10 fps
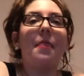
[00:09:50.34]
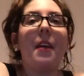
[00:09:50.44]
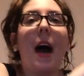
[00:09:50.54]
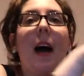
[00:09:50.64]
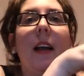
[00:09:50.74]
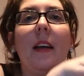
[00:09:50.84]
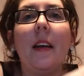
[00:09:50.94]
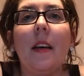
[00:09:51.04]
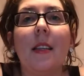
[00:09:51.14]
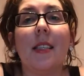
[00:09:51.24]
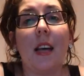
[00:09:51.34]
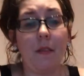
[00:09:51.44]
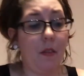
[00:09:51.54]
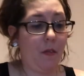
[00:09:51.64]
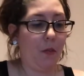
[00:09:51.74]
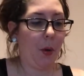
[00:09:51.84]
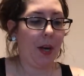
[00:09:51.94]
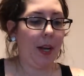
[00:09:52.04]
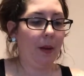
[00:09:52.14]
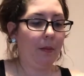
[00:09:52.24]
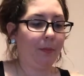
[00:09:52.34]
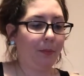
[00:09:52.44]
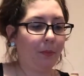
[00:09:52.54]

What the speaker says: that is $7.40. It